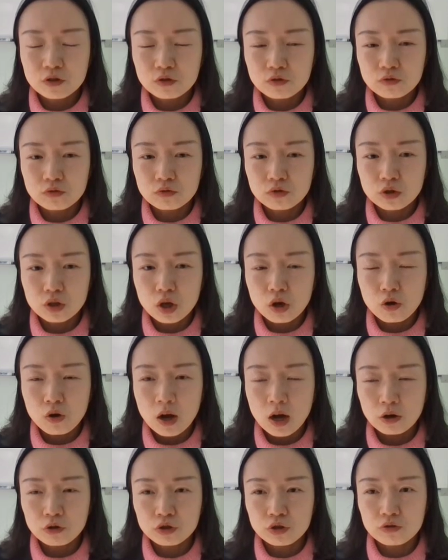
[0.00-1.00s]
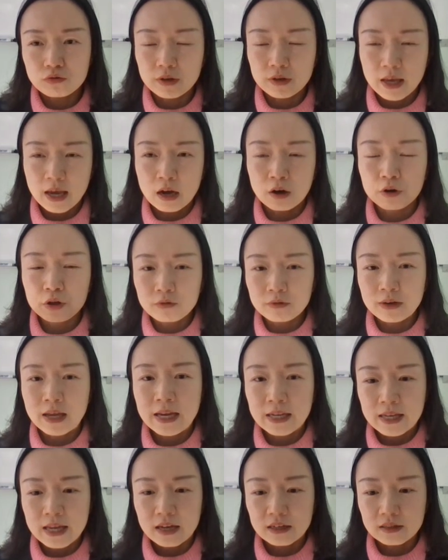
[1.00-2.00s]
to know how to
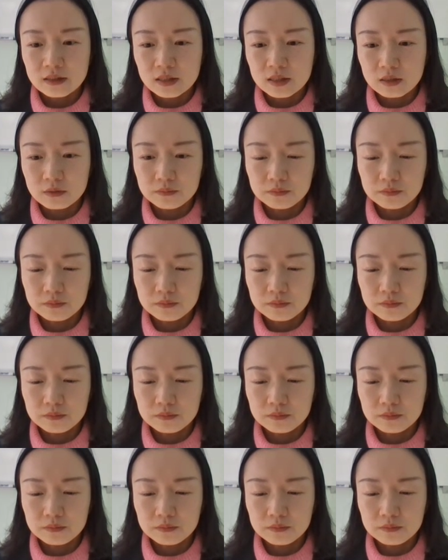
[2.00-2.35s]
calculate it.